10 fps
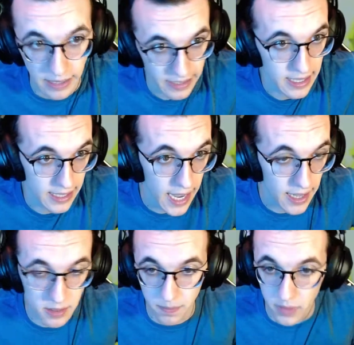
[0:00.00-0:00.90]
they said
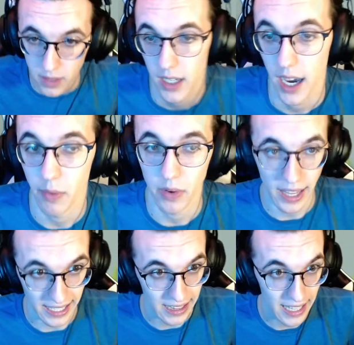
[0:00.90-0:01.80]
yes. And we were
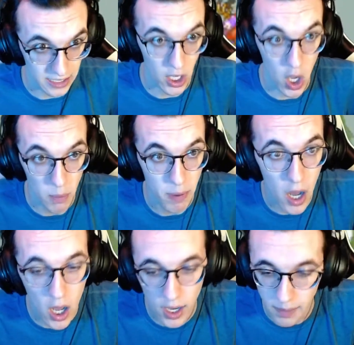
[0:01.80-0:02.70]
like, let's go,
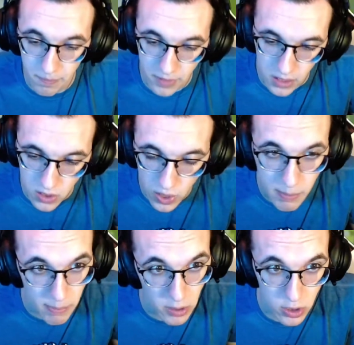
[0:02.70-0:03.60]
pog. So I
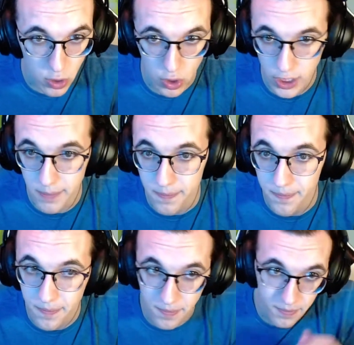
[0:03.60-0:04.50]
proposed to Georgie.
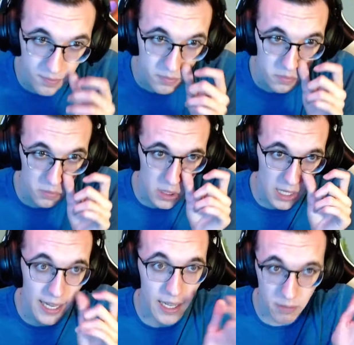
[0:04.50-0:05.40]

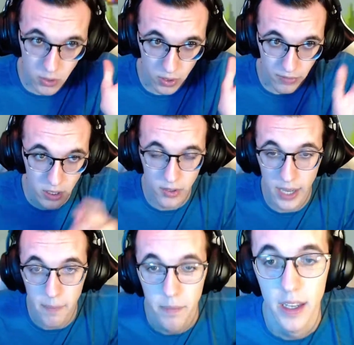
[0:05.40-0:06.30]
Again, story for another
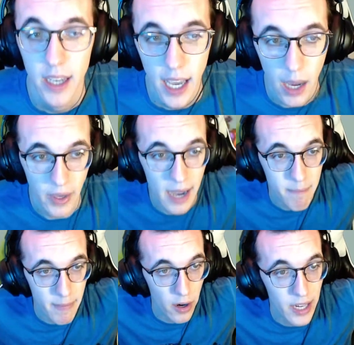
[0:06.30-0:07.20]
day. And we got
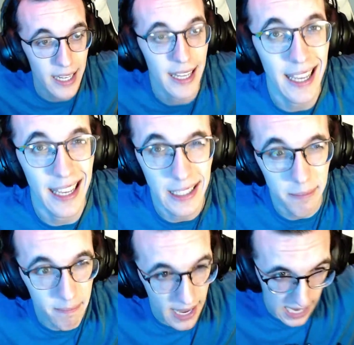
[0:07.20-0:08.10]
married
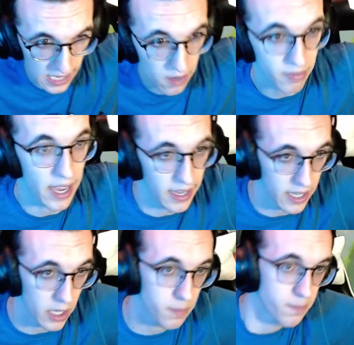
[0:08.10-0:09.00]
in May of that year.